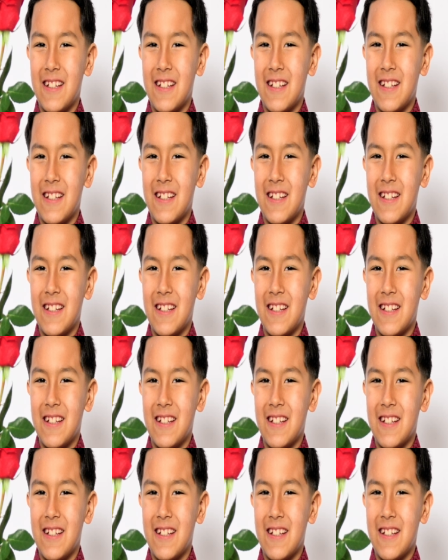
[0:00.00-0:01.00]

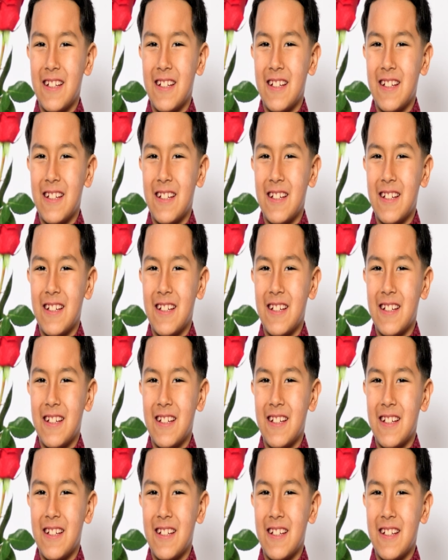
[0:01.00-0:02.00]

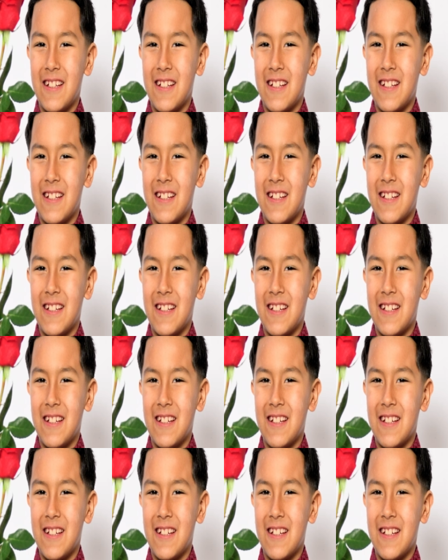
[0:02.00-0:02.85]
No one is speaking in this clip.